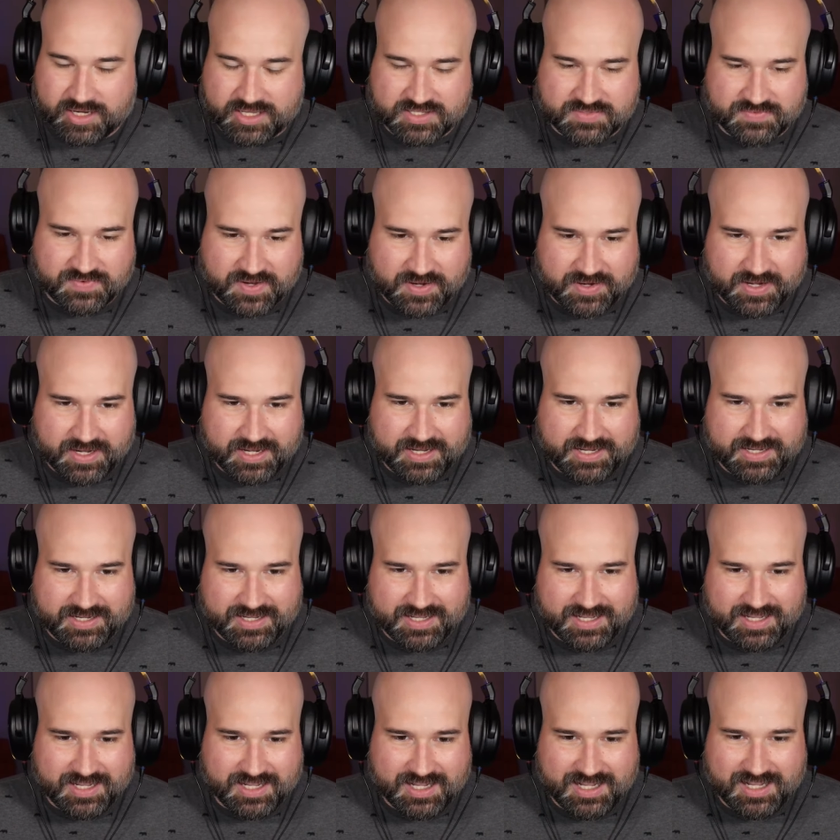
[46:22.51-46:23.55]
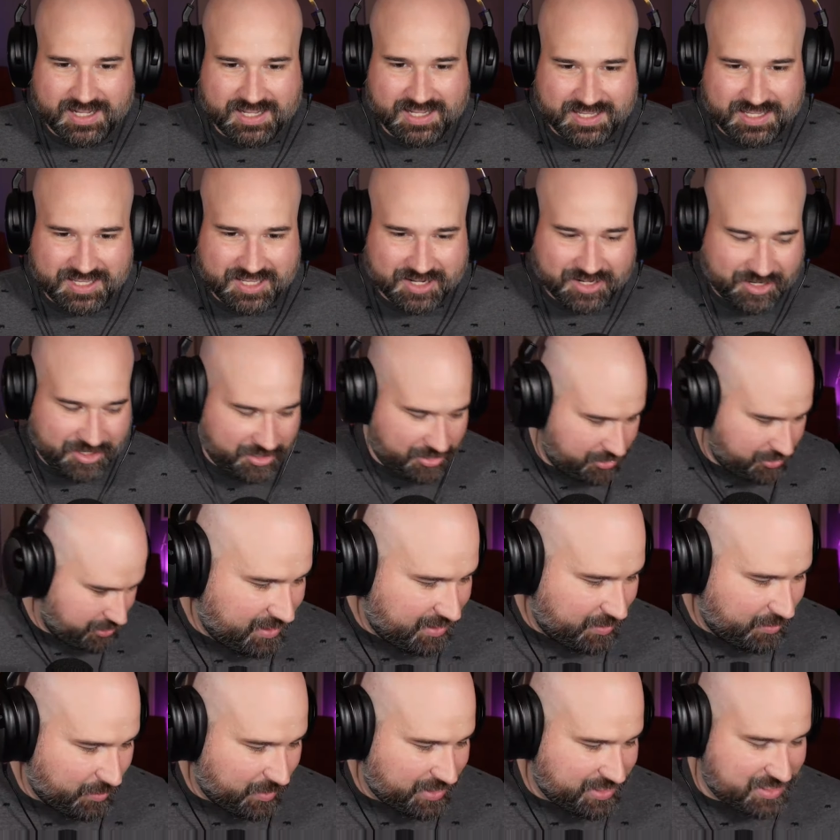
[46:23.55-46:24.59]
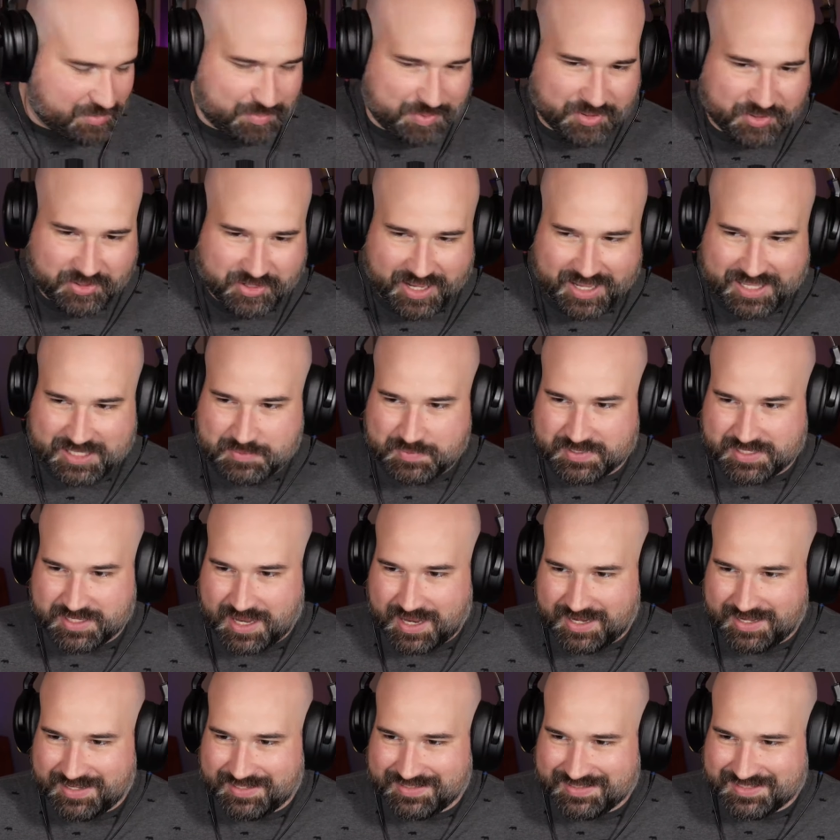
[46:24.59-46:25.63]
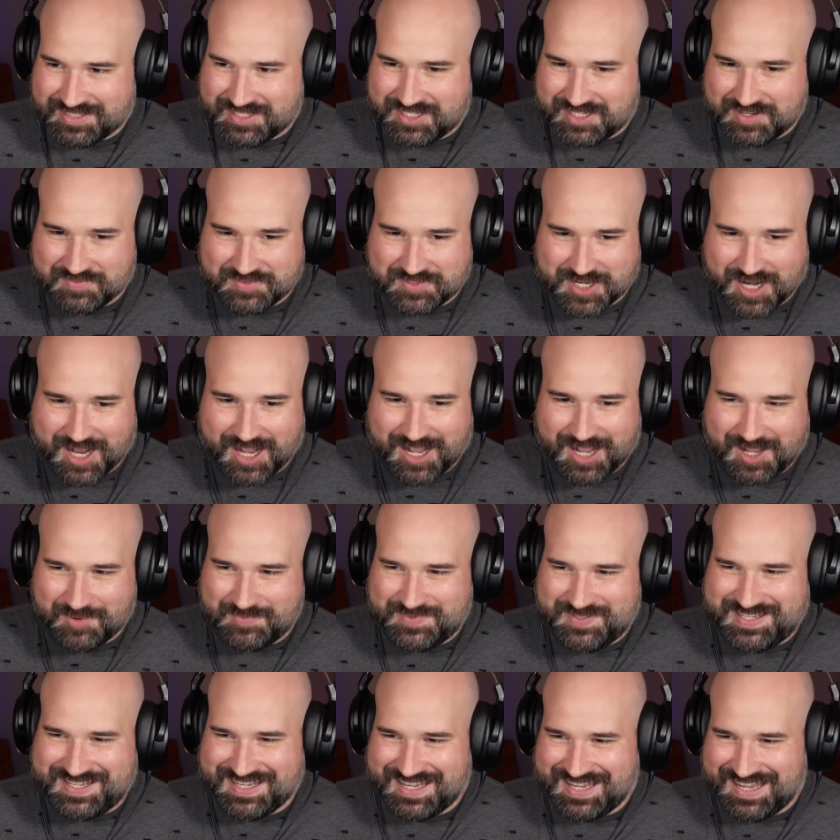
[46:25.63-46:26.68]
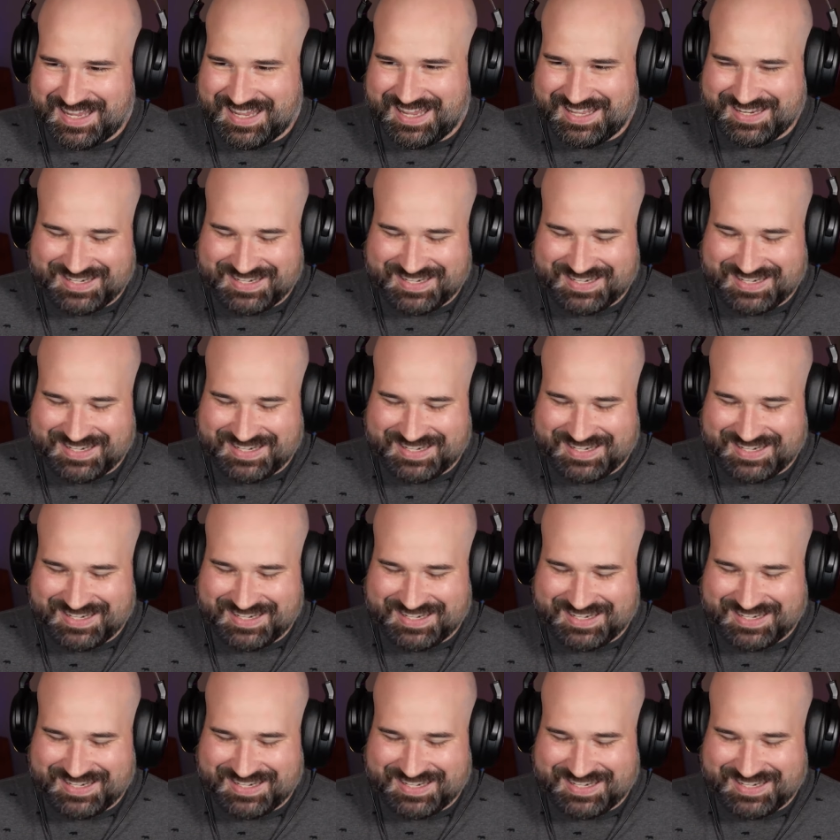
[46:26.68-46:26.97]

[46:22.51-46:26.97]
It's very uh, you know what is it? Bill Gates behind Steve Jobs at